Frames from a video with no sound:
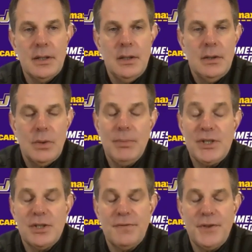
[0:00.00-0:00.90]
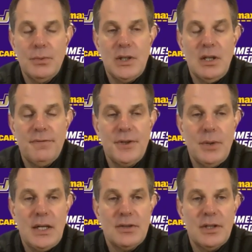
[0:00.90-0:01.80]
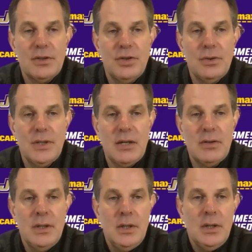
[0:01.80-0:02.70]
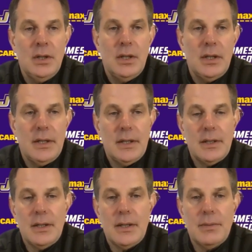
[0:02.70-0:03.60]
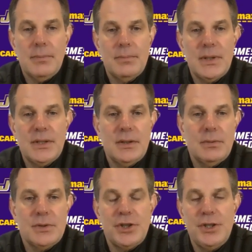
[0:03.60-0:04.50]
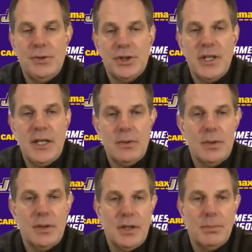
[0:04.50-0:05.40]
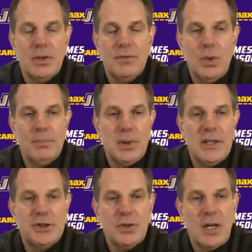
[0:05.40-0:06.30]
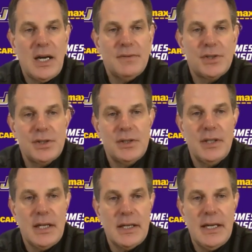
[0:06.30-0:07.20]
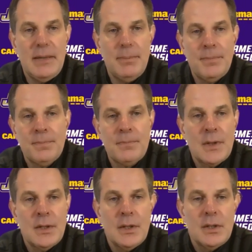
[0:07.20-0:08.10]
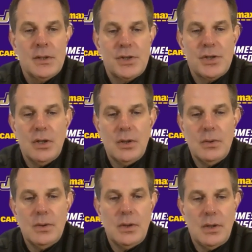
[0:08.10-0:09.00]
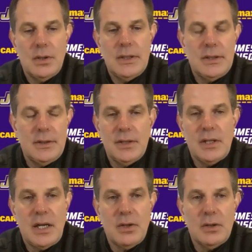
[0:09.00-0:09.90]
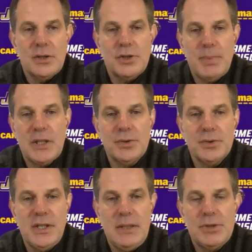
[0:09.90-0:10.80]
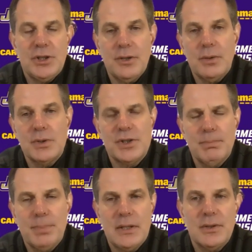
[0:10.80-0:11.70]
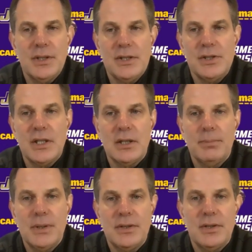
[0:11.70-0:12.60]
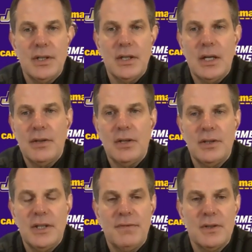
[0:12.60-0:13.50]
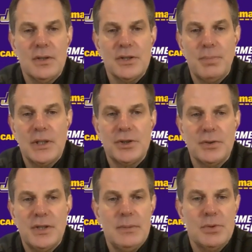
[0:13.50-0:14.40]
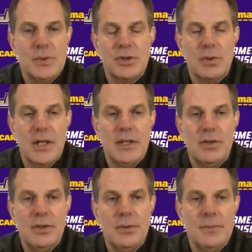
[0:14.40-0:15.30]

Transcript: we missed a few. We left a few out there too now. And but it was a huge day. There were a number of one play drives in that game. So, and I thought our special teams, you know, there were some penalties there, but I thought the effort on special teams was great too.